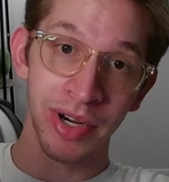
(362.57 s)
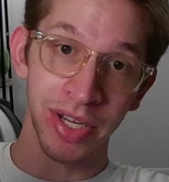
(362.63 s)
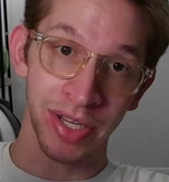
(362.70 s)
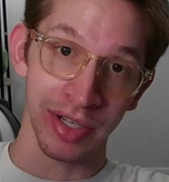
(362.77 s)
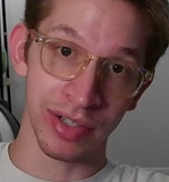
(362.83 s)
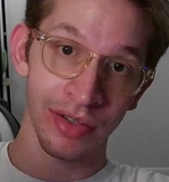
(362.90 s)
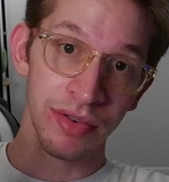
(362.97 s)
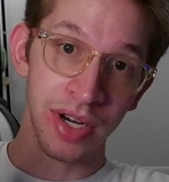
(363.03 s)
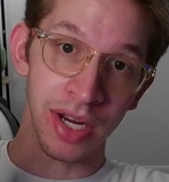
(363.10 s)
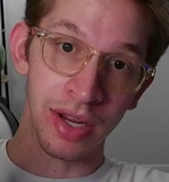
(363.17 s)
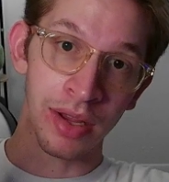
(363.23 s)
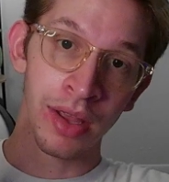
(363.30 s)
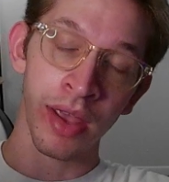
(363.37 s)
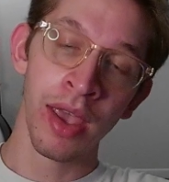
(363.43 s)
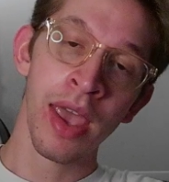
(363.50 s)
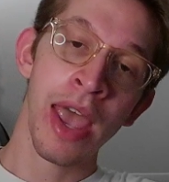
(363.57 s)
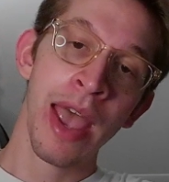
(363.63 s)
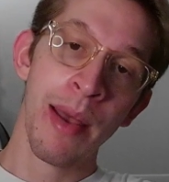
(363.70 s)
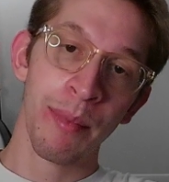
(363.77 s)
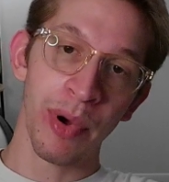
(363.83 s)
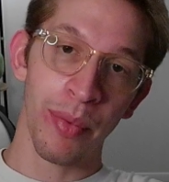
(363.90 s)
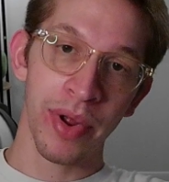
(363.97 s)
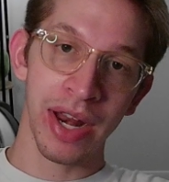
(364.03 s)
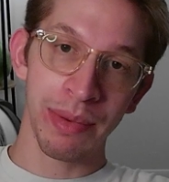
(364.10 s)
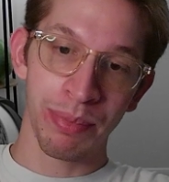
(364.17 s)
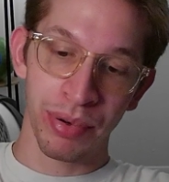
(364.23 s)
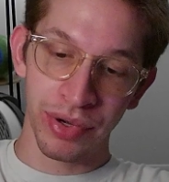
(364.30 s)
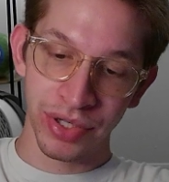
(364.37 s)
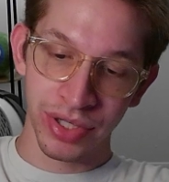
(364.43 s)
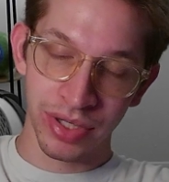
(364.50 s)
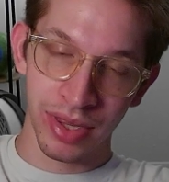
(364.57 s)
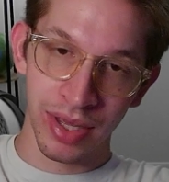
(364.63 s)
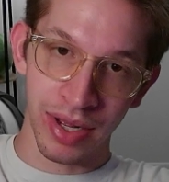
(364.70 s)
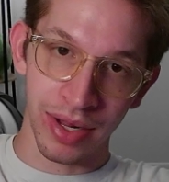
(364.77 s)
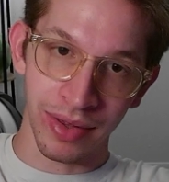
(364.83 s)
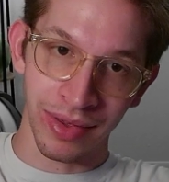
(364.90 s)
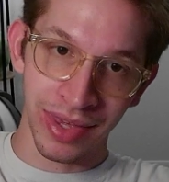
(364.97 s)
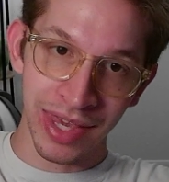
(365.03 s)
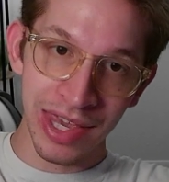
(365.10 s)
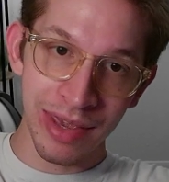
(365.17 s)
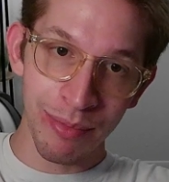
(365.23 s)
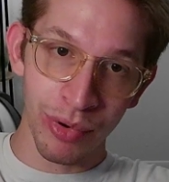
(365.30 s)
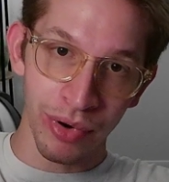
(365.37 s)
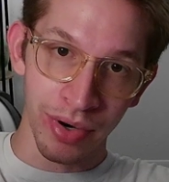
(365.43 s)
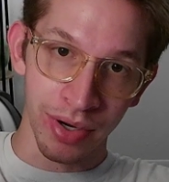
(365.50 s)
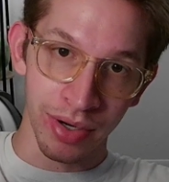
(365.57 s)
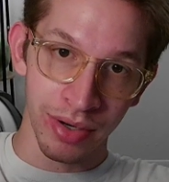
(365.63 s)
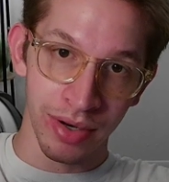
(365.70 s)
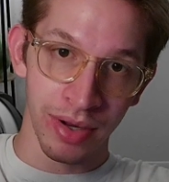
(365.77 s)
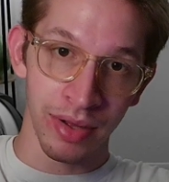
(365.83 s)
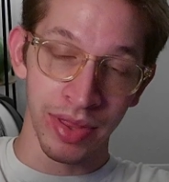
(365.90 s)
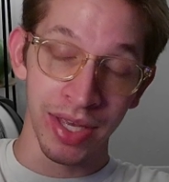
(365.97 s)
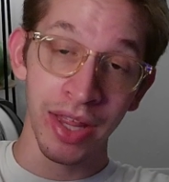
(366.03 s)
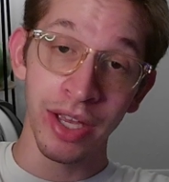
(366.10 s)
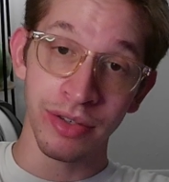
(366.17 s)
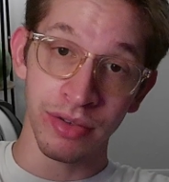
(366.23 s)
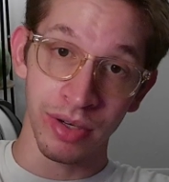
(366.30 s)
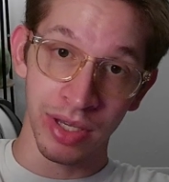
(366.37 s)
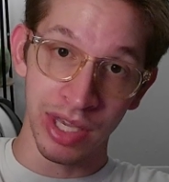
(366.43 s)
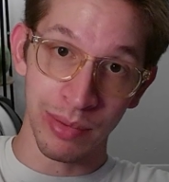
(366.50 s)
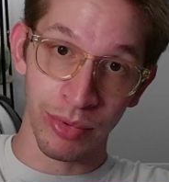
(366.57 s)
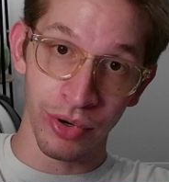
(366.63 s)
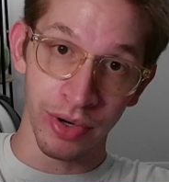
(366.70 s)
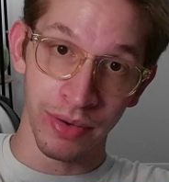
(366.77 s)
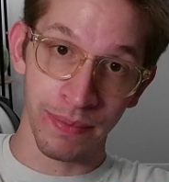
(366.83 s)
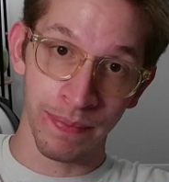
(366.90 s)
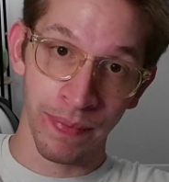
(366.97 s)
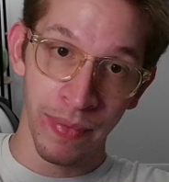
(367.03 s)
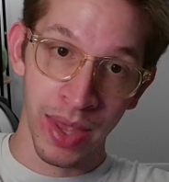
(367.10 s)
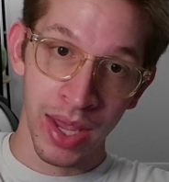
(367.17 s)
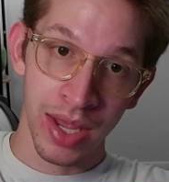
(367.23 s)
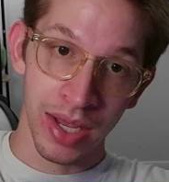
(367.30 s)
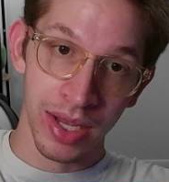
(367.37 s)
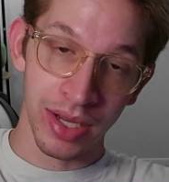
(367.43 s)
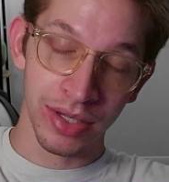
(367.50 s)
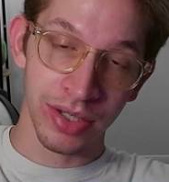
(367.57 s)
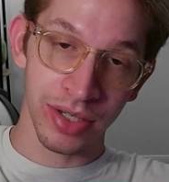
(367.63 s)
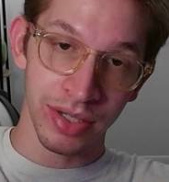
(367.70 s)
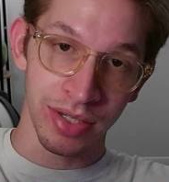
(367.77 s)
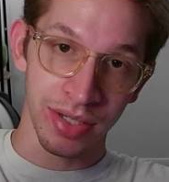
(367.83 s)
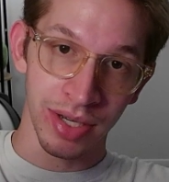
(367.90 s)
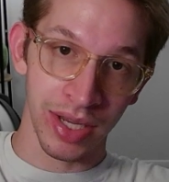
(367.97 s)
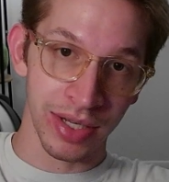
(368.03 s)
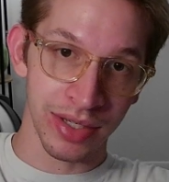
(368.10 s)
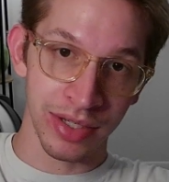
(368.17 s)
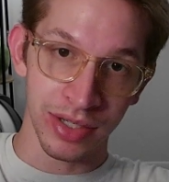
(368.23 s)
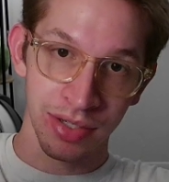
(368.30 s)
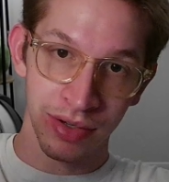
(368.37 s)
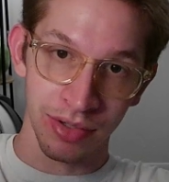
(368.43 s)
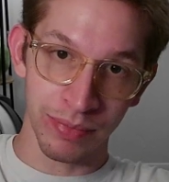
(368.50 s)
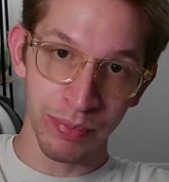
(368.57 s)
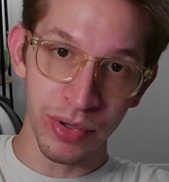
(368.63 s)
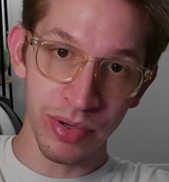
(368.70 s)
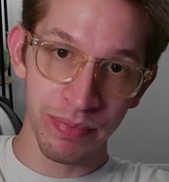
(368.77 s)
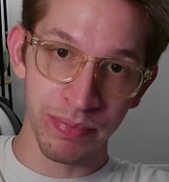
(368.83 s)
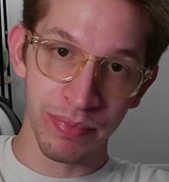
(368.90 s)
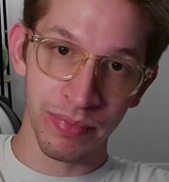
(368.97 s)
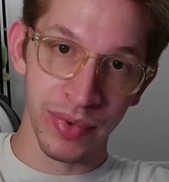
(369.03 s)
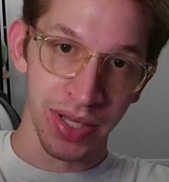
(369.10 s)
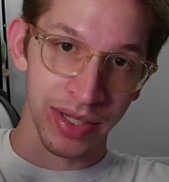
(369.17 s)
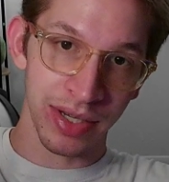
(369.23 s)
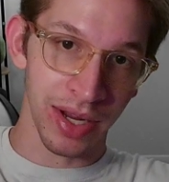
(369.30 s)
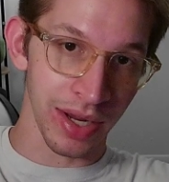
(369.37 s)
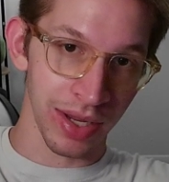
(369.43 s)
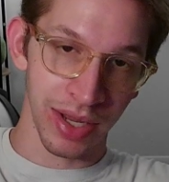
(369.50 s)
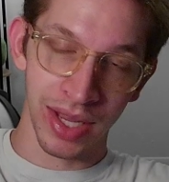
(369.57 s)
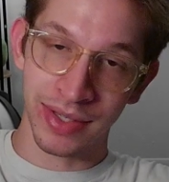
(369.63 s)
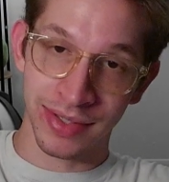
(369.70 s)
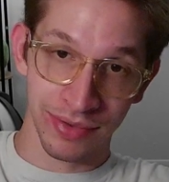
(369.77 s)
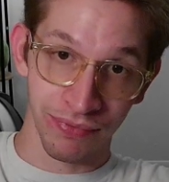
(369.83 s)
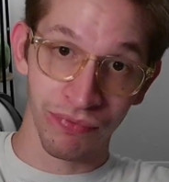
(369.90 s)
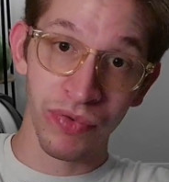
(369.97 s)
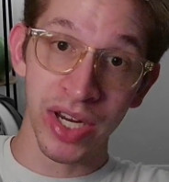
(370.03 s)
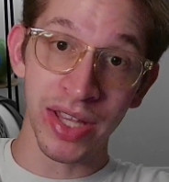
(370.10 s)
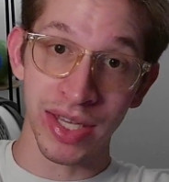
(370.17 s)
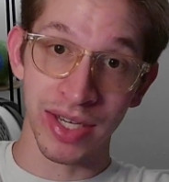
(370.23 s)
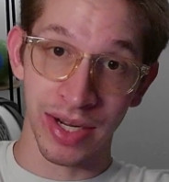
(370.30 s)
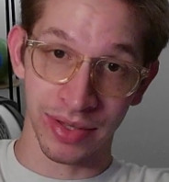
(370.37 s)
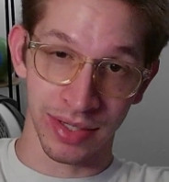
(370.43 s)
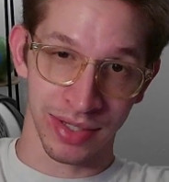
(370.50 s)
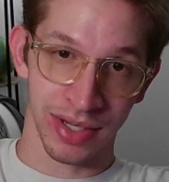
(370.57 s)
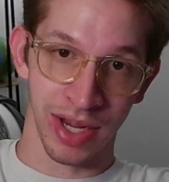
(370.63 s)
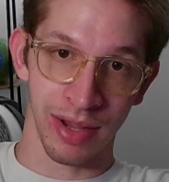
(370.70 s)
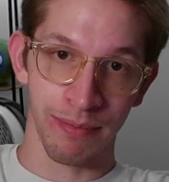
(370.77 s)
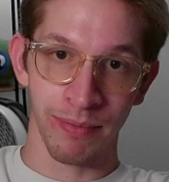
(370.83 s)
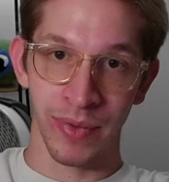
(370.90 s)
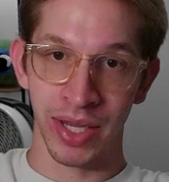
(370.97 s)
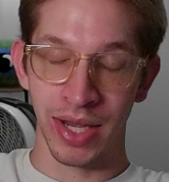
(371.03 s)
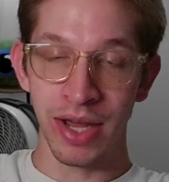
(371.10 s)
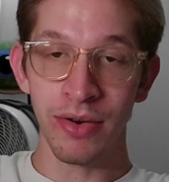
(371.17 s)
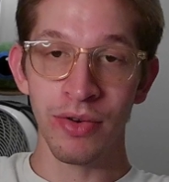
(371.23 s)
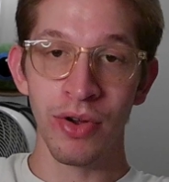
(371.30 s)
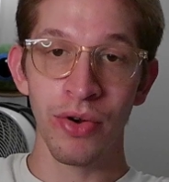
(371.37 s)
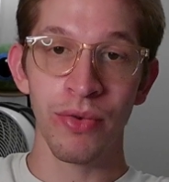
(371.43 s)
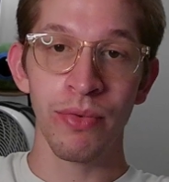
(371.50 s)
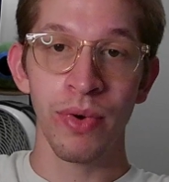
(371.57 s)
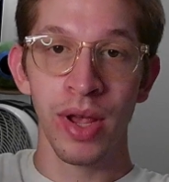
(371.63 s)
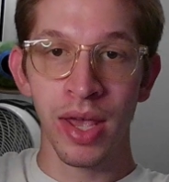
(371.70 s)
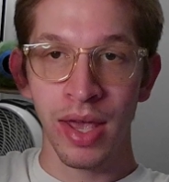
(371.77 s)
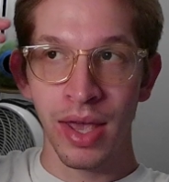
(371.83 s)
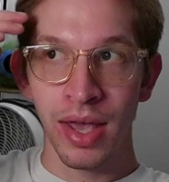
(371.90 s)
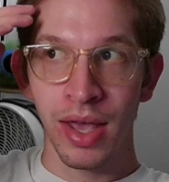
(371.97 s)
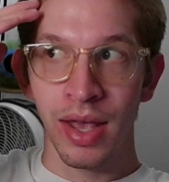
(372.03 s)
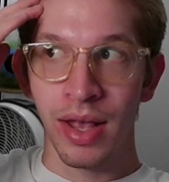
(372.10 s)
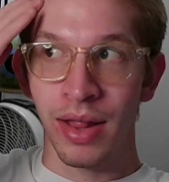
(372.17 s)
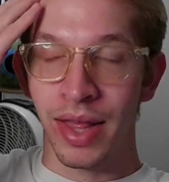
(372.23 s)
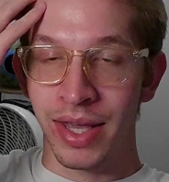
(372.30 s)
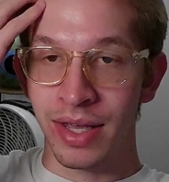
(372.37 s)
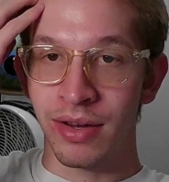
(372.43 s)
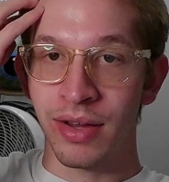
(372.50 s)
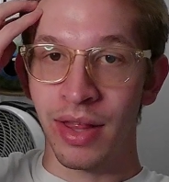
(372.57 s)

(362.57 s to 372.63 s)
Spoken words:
hit a string. But when I push the keyboard or the electric keyboard, it just goes boop. It's like it's really not the same. Like I don't know, like